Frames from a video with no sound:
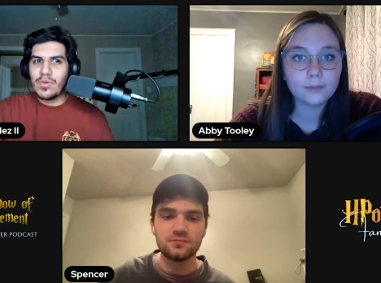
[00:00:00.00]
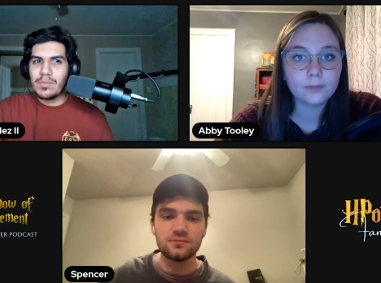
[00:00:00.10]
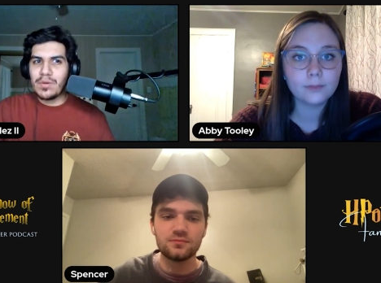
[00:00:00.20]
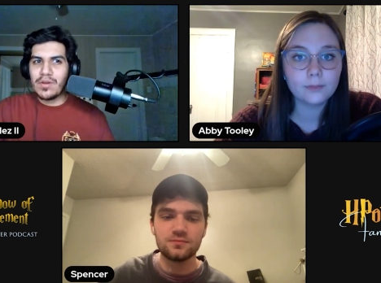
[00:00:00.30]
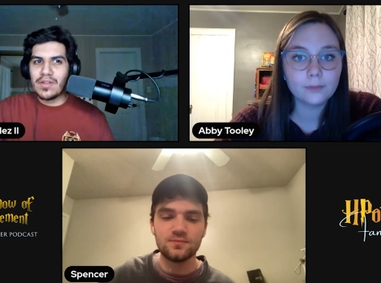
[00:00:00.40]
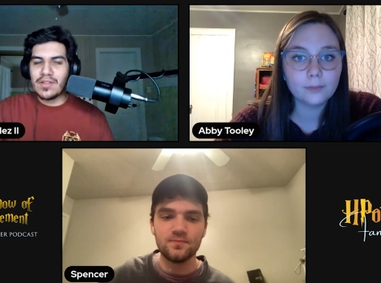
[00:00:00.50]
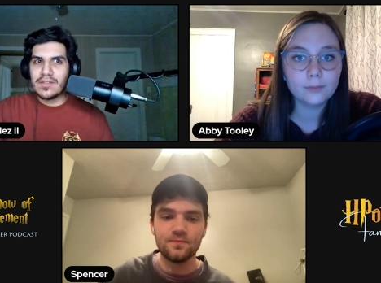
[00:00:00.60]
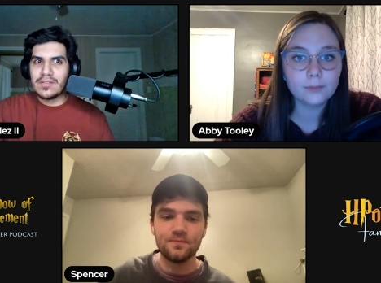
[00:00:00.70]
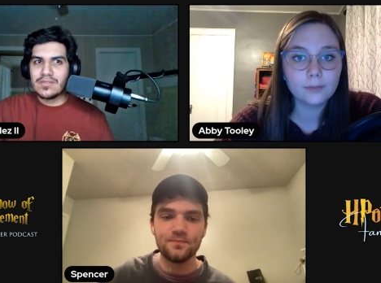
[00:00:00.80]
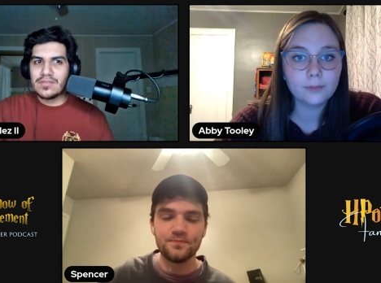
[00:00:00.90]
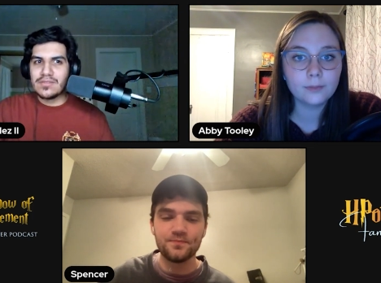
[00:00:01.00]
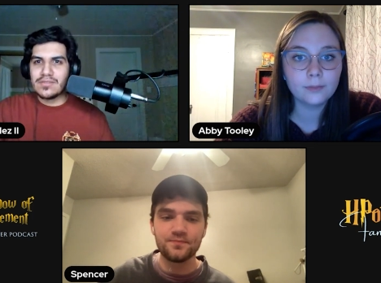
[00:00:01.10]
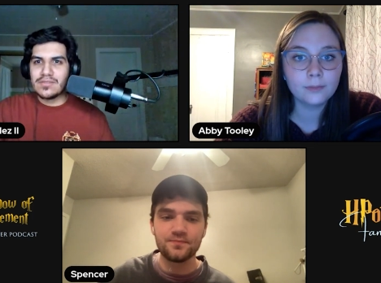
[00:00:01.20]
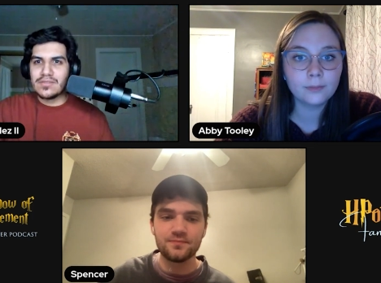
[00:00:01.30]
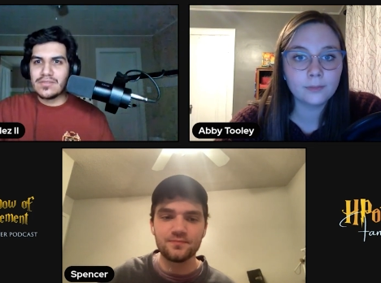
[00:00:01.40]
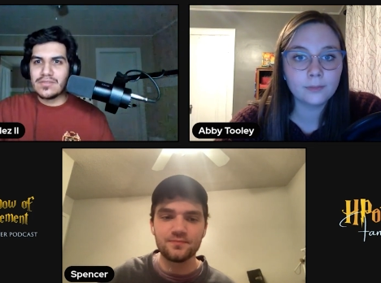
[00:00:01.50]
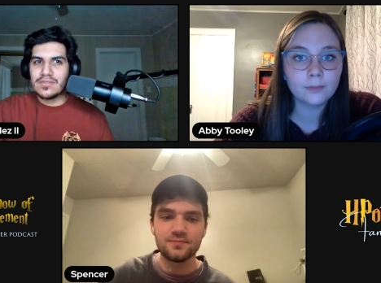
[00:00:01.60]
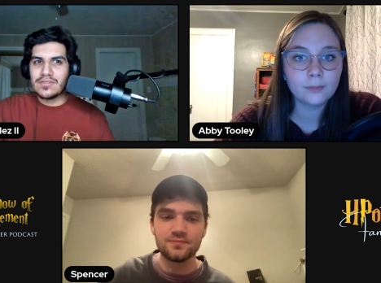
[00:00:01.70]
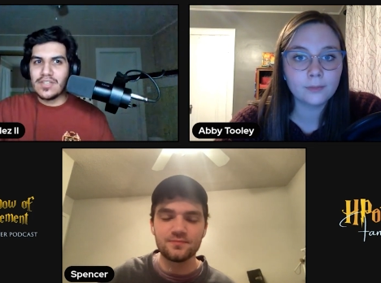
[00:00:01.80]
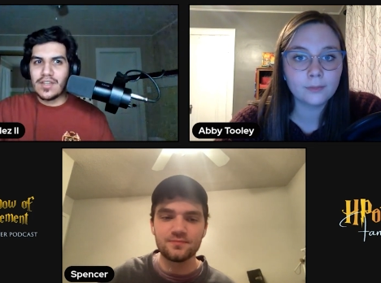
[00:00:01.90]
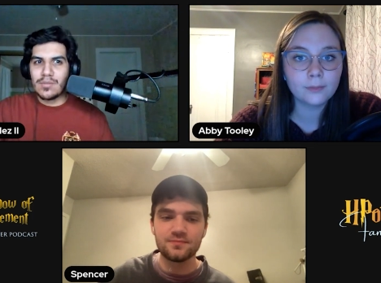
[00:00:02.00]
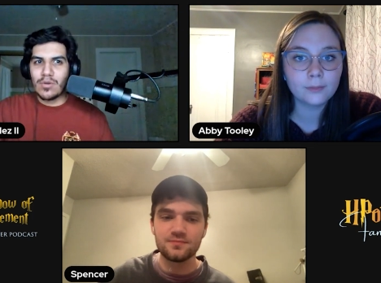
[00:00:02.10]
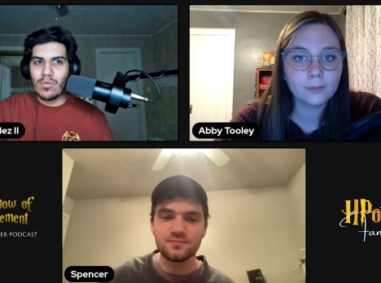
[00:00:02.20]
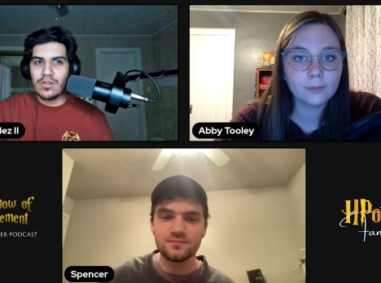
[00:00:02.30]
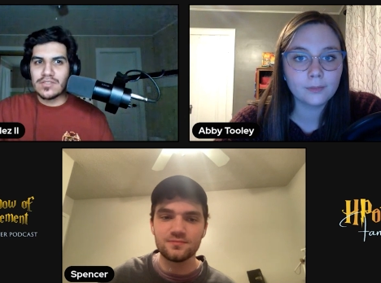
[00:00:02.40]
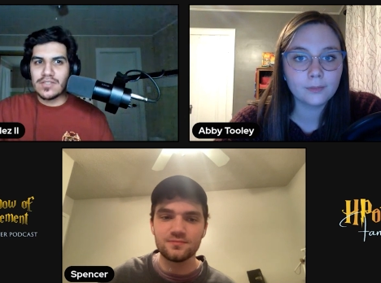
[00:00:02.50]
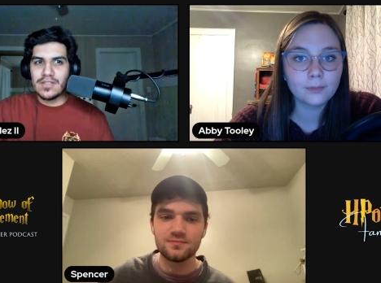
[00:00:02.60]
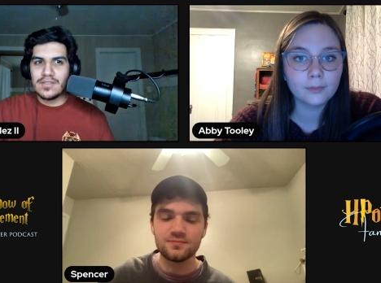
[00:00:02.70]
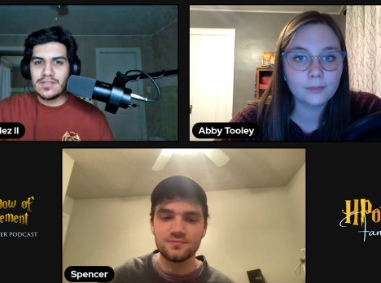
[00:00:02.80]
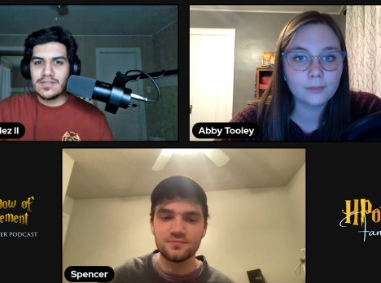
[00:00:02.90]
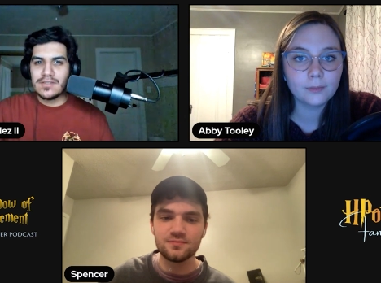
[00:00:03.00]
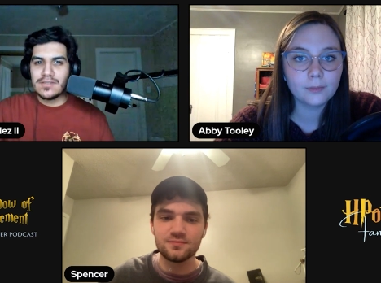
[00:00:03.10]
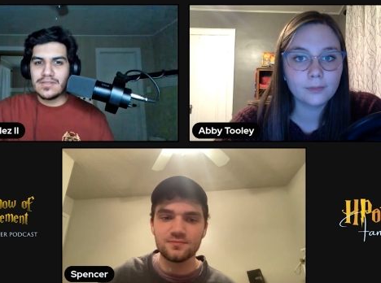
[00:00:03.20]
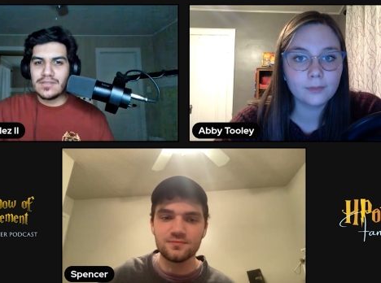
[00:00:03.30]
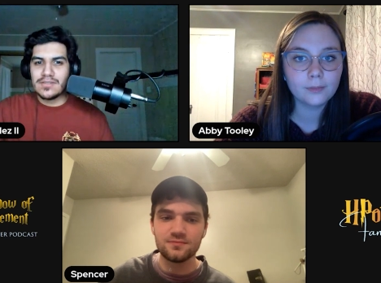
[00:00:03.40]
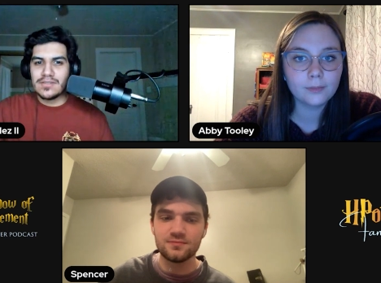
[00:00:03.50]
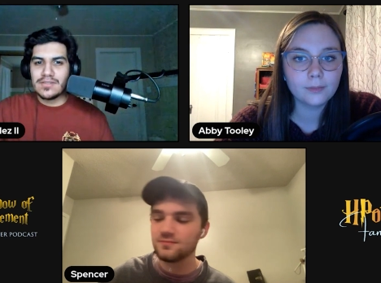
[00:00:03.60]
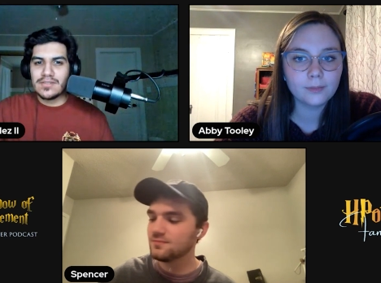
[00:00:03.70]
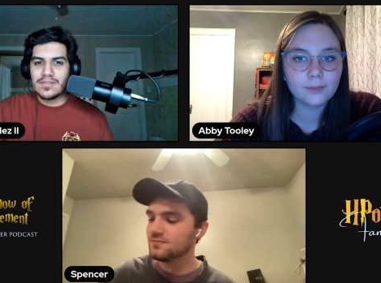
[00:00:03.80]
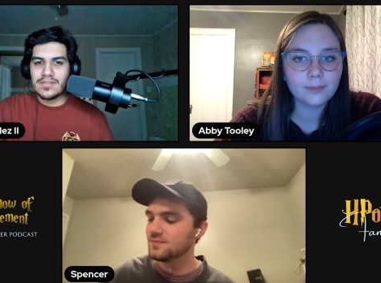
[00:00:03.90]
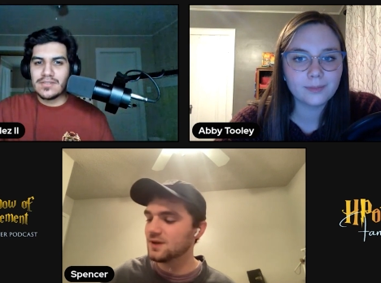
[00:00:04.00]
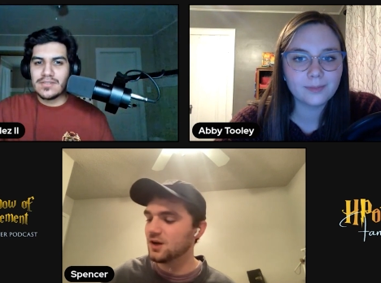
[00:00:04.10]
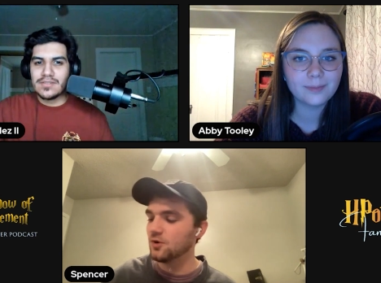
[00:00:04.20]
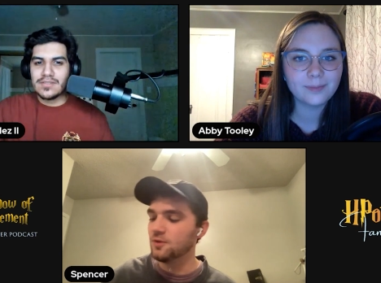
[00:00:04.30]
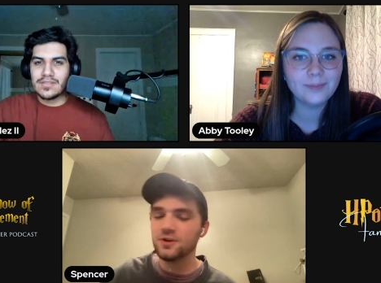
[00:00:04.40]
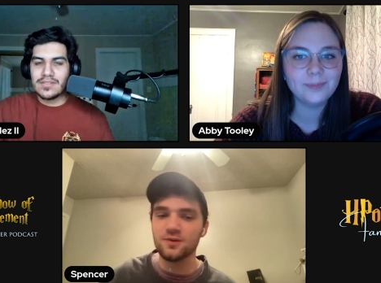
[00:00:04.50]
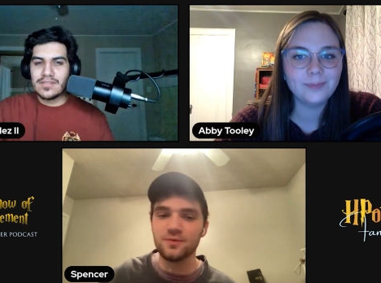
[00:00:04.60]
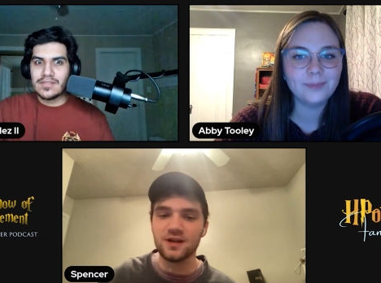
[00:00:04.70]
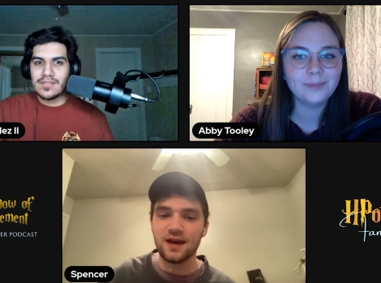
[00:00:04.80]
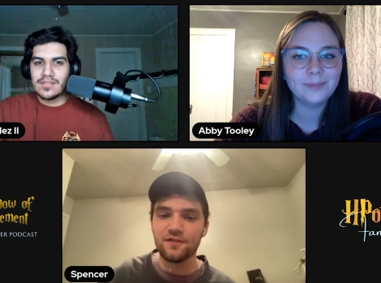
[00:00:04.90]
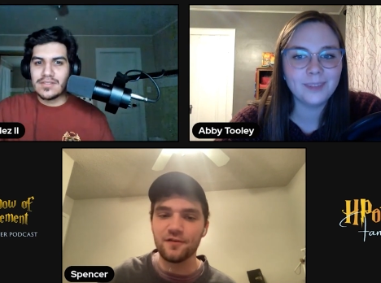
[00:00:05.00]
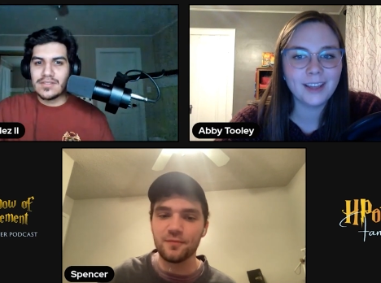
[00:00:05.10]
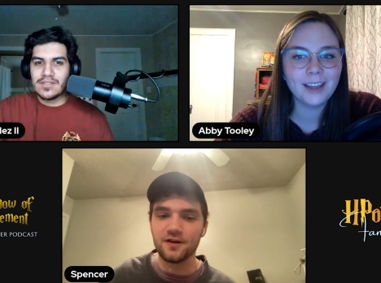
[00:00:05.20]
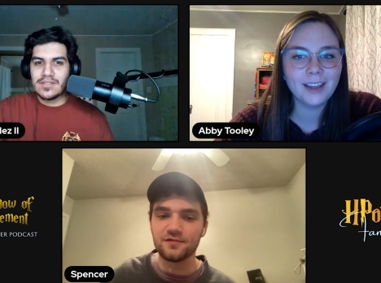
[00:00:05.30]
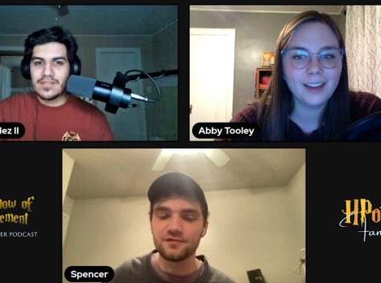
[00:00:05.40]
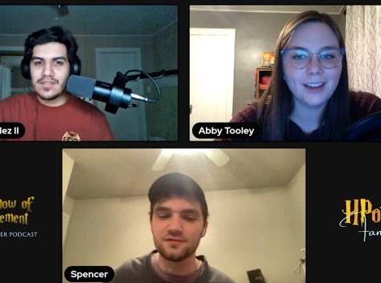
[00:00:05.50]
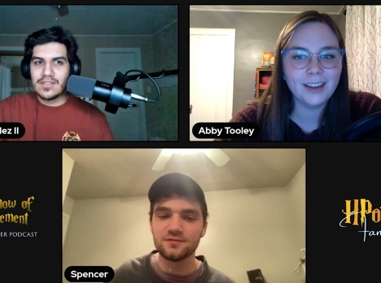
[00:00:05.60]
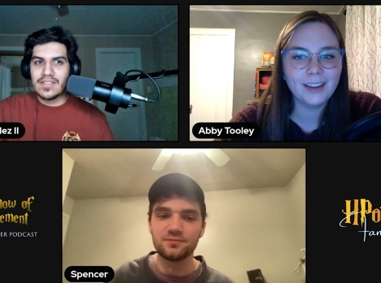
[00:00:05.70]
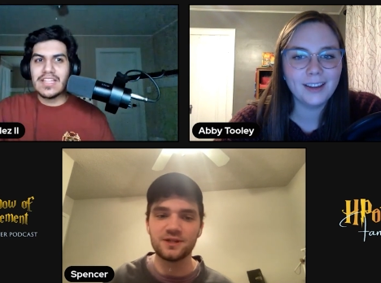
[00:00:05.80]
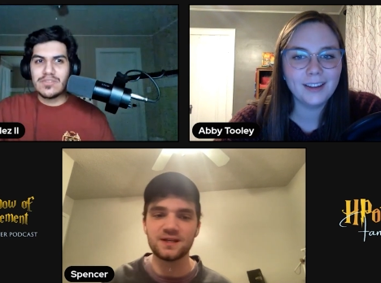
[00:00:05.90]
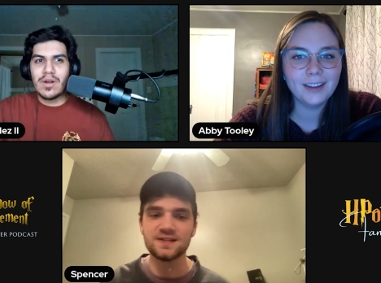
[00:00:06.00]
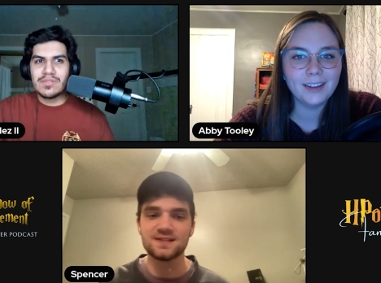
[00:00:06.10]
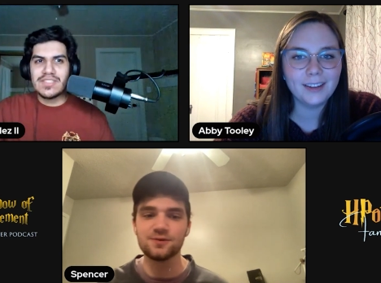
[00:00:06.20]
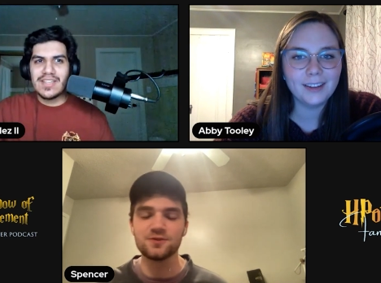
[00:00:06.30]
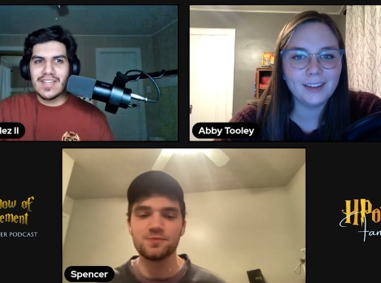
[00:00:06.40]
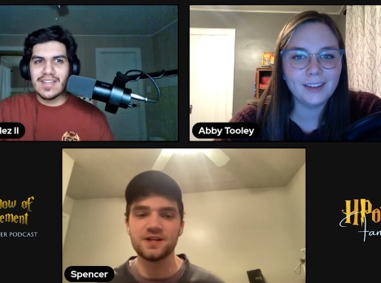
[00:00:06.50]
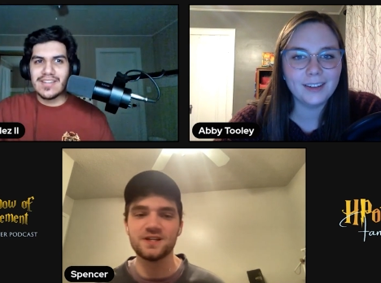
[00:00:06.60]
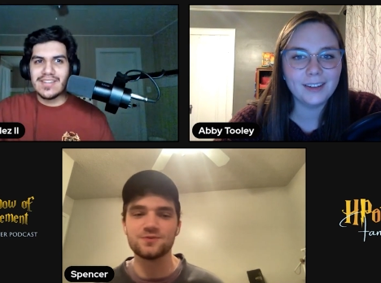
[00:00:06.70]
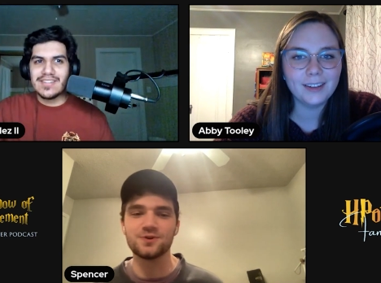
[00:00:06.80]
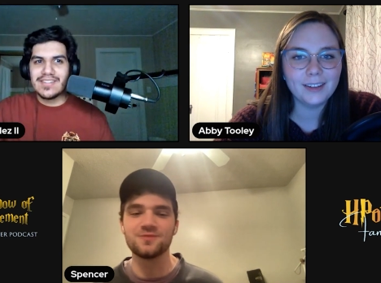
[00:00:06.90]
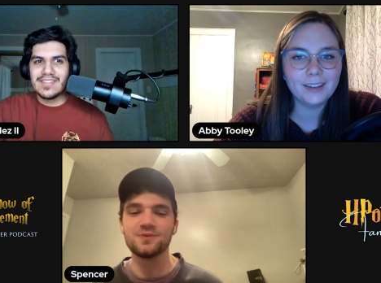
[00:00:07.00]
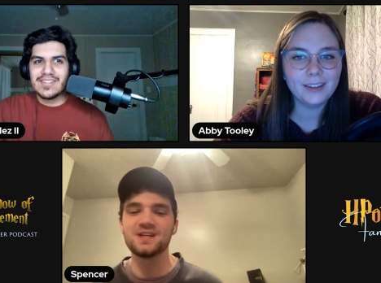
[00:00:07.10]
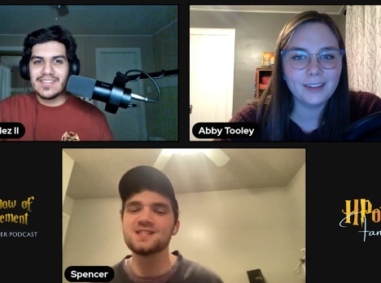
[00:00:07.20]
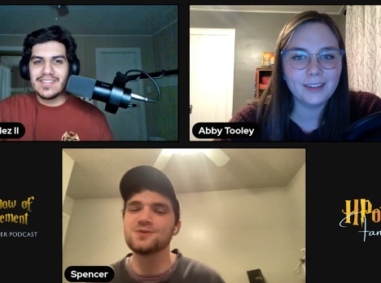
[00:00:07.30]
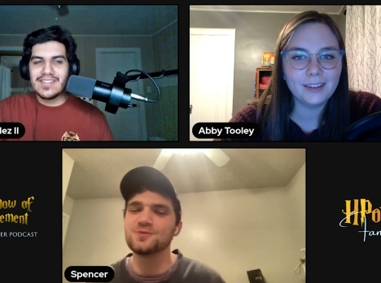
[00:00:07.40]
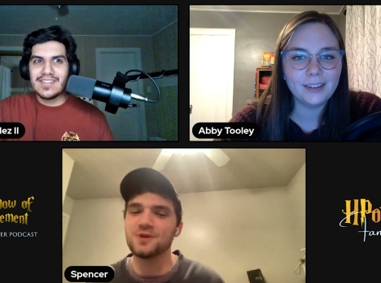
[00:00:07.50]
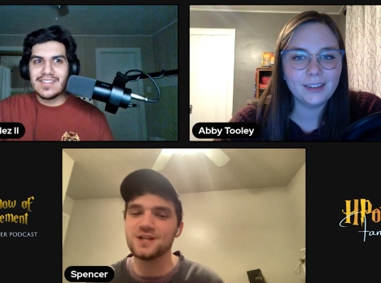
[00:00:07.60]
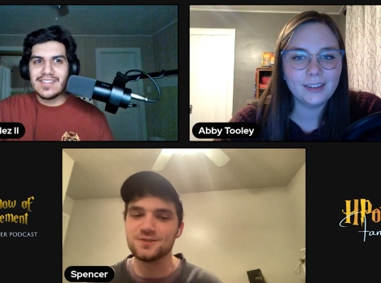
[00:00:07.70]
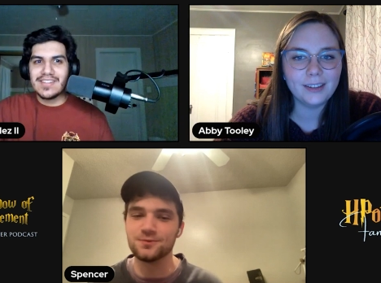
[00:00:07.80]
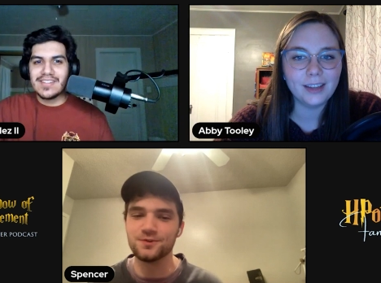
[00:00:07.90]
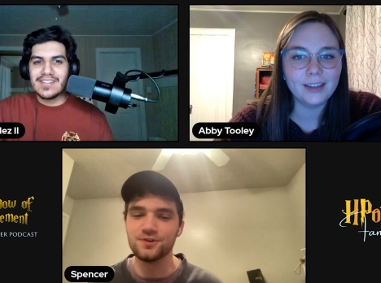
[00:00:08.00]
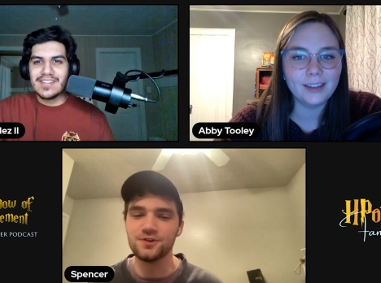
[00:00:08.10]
Speaker 1: we put Jacob Kowalski?
Speaker 2: Oh, we put hmm. him in Hufflepuff. That's what I was thinking. Was buddies with because he was buddies with